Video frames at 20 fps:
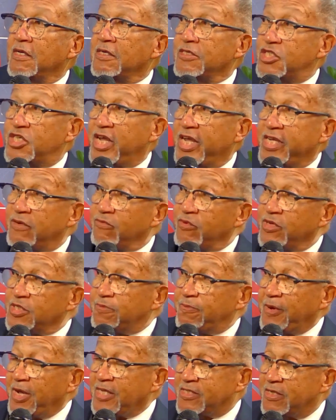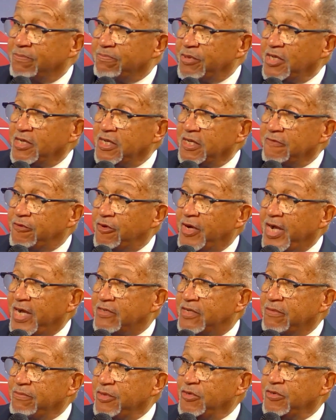taking responsibility for our
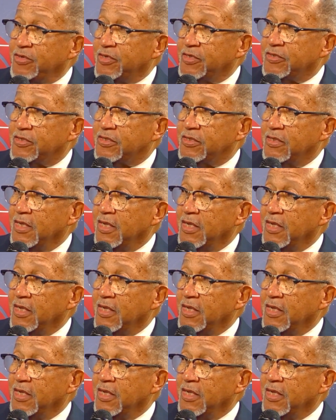communities.